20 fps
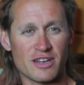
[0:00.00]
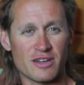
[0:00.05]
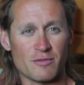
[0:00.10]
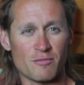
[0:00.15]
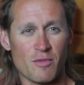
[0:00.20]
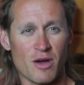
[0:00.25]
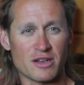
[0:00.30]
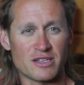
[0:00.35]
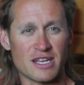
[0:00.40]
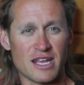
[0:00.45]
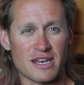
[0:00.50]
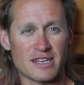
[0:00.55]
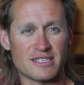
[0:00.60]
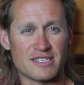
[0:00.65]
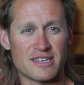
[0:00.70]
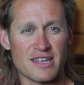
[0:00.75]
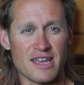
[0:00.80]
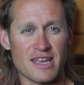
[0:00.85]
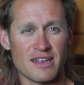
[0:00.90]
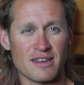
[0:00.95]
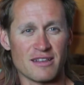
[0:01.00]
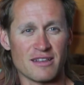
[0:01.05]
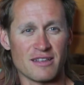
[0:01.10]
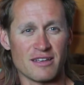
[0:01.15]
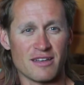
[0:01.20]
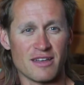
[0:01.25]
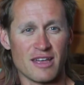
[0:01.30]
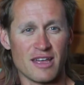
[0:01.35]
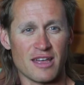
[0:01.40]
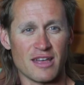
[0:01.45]
at Montana State
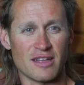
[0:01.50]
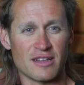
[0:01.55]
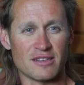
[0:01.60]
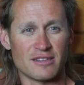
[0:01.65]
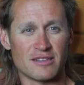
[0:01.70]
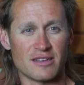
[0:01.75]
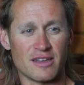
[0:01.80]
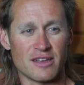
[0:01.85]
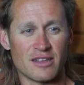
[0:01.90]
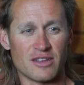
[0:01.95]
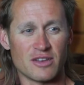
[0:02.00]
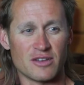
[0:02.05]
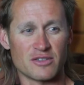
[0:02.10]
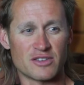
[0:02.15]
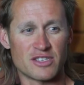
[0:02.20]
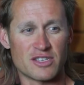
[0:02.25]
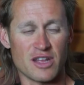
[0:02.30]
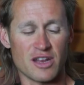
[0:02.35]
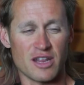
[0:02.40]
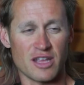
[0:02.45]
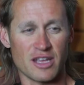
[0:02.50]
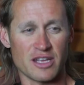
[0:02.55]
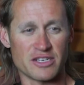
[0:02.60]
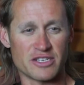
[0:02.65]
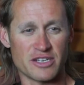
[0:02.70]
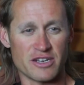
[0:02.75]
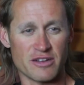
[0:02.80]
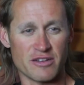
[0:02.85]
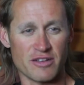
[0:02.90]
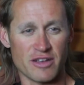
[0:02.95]
and uh, you know studying
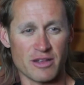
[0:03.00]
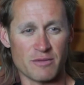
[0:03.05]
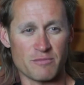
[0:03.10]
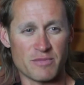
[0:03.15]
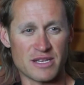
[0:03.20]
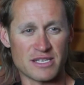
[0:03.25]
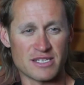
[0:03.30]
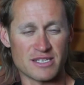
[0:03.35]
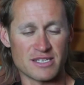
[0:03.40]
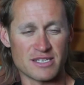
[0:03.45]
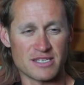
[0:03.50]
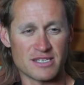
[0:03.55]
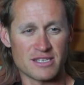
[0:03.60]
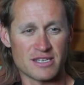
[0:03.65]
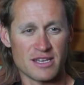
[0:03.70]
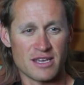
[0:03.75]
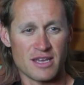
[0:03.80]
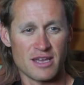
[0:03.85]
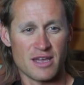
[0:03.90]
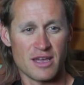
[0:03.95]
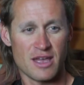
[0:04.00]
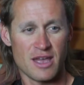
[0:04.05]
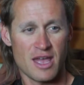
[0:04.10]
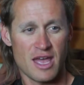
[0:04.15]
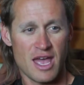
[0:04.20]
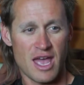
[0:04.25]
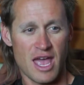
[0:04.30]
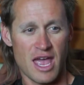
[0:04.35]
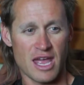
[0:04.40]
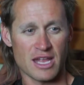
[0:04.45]
engineering and business
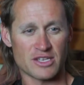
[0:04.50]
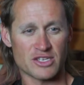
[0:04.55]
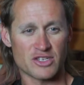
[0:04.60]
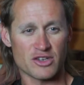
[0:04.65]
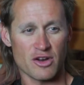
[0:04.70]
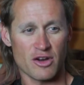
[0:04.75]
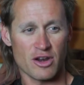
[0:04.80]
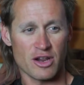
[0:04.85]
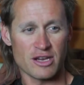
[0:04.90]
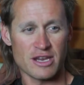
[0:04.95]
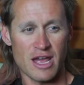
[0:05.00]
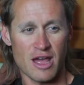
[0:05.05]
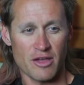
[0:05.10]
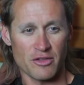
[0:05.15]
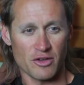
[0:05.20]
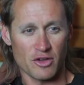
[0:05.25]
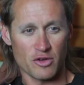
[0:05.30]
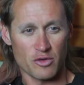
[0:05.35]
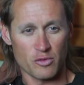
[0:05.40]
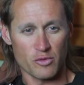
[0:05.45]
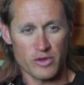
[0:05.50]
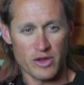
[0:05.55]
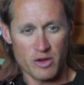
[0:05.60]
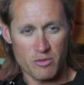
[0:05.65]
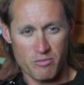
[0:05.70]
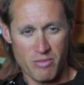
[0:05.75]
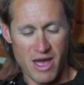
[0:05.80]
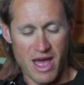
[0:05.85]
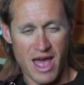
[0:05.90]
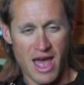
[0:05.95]
and starting down the
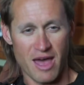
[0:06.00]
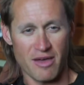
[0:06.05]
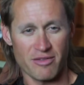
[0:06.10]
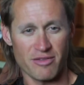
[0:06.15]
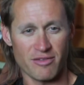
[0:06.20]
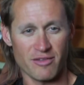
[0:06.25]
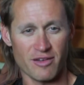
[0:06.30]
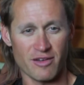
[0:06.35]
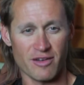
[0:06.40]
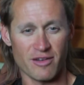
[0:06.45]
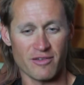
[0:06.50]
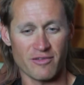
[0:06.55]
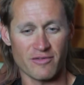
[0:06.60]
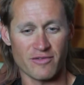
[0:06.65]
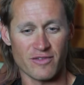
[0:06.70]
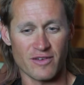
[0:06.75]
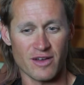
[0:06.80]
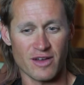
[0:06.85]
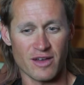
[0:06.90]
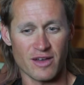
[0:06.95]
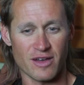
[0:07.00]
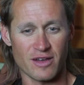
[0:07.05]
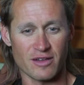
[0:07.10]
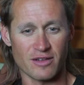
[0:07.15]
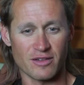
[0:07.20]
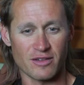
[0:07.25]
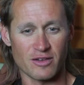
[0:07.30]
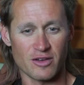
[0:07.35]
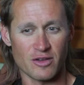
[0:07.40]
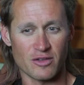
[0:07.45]
career path of uh,
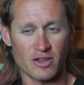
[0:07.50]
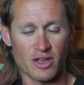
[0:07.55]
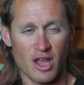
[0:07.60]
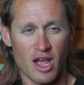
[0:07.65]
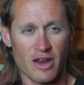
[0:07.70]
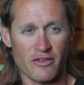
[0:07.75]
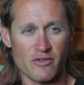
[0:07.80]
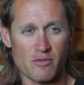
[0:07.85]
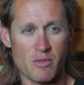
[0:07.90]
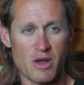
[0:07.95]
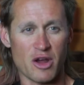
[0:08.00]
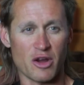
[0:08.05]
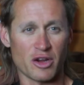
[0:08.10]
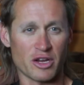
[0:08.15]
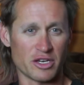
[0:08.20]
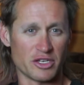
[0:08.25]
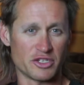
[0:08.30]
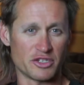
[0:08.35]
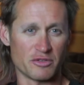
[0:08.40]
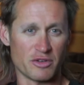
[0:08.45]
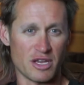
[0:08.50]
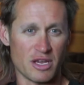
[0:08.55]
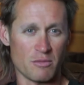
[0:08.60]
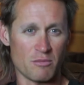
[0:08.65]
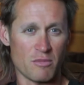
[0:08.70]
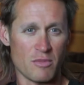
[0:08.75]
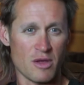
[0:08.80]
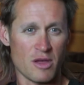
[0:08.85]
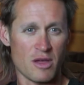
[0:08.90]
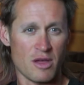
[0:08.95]
you know the kind of American
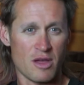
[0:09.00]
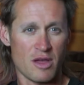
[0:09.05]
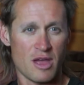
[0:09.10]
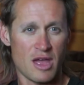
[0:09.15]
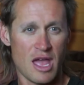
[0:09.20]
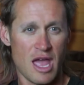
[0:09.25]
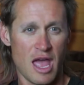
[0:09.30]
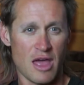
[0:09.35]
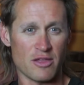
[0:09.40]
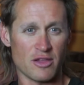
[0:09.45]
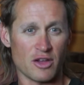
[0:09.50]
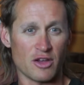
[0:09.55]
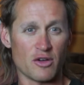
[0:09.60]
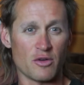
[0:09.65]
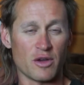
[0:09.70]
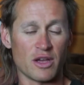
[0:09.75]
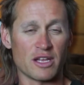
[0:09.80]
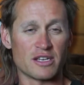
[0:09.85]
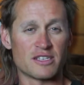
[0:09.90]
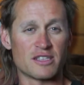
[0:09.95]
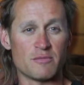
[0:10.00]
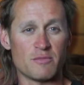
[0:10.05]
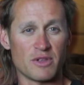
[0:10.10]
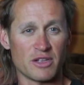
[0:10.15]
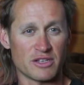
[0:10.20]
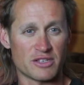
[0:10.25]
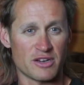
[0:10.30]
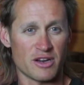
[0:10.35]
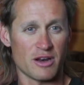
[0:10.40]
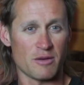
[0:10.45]
dream, and then going into the
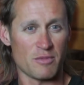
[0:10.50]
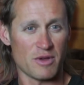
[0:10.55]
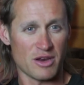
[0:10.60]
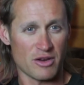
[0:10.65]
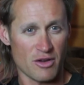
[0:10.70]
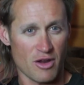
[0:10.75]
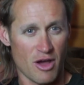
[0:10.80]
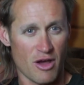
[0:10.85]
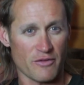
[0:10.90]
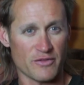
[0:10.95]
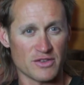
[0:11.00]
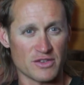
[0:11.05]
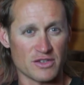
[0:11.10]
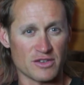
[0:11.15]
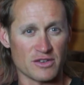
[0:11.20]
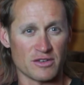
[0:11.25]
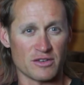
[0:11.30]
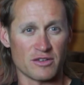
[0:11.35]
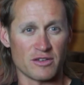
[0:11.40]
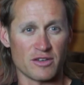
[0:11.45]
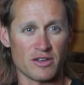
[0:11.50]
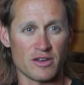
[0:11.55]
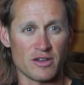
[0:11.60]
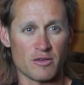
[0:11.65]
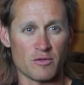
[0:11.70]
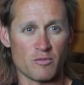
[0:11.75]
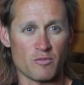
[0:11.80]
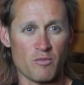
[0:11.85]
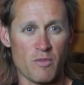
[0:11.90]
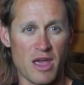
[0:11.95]
military and being an officer, you
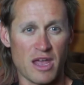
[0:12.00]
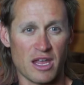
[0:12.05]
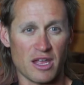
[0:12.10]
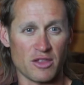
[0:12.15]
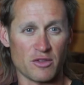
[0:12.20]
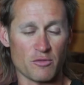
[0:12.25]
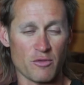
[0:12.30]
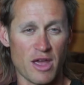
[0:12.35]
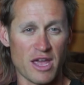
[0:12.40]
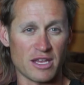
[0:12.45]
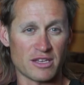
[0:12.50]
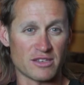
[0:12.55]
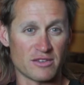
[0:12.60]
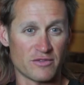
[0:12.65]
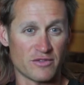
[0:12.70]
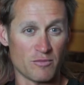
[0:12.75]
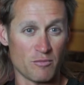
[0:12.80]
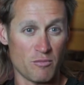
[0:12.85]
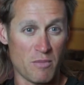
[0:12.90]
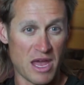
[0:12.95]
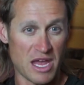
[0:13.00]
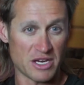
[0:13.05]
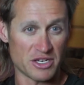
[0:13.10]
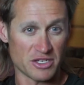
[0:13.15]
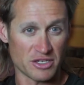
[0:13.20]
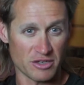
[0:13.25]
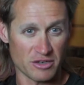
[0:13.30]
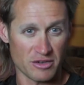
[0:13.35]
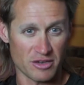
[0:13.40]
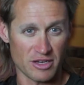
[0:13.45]
know, making the ranks of
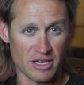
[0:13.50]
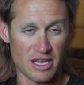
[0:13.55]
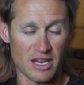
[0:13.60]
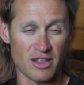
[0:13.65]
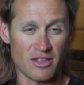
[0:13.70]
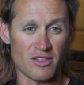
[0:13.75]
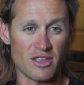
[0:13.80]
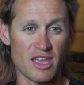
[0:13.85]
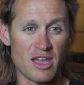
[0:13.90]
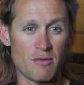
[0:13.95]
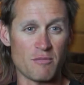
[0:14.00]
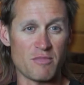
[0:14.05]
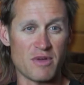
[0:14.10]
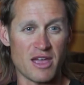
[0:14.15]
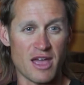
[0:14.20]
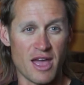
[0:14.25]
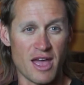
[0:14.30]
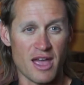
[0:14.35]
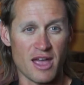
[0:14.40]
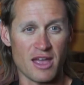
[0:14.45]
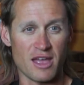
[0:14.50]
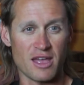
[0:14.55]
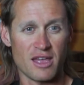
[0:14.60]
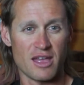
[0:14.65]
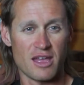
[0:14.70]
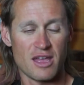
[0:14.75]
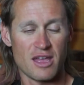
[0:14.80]
major and getting the MBA,